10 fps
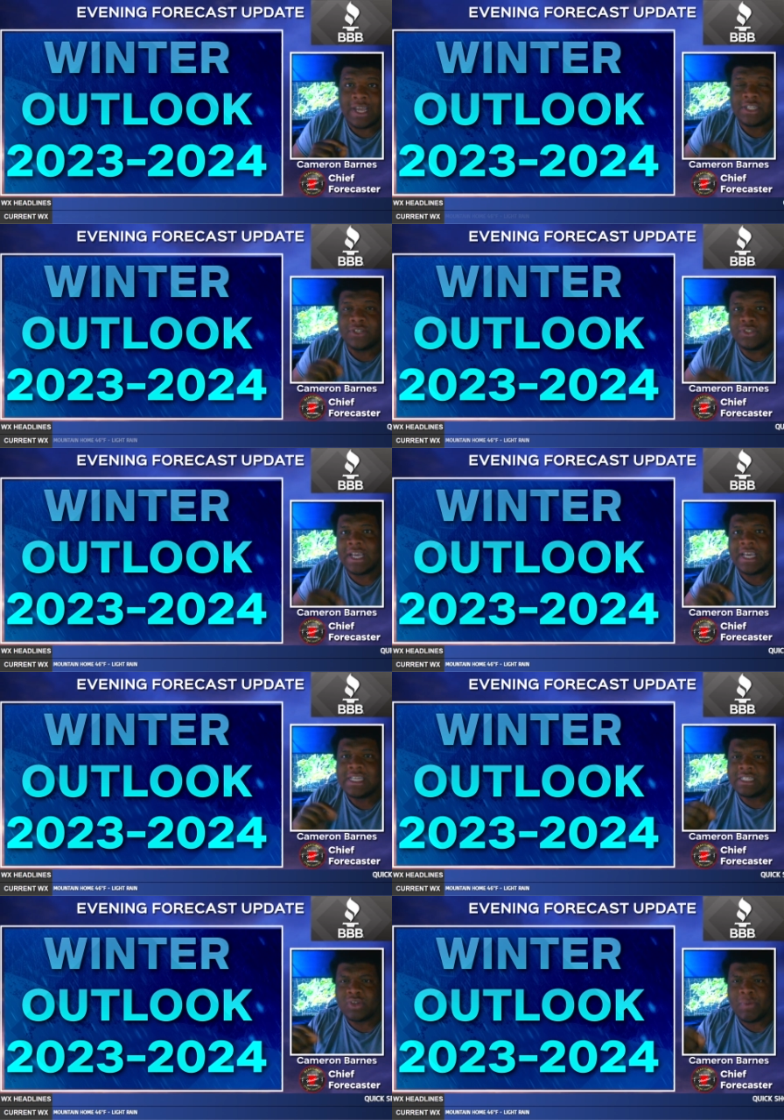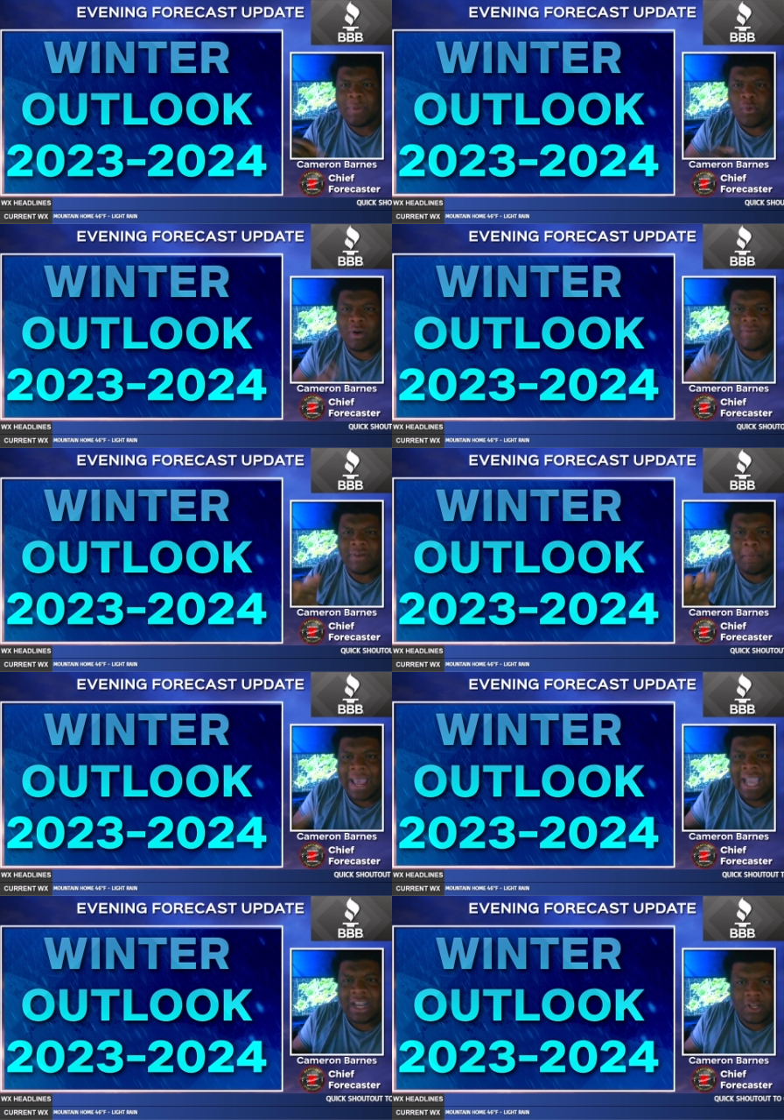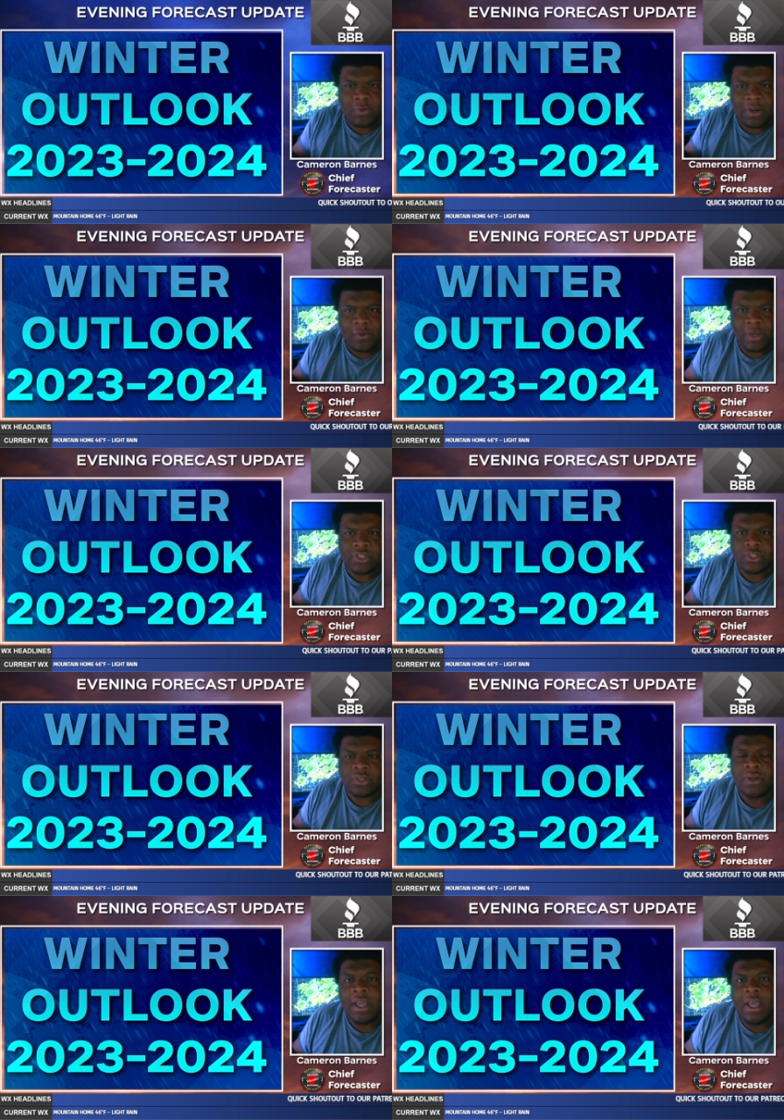I told you guys this is going to be more of a backloaded winter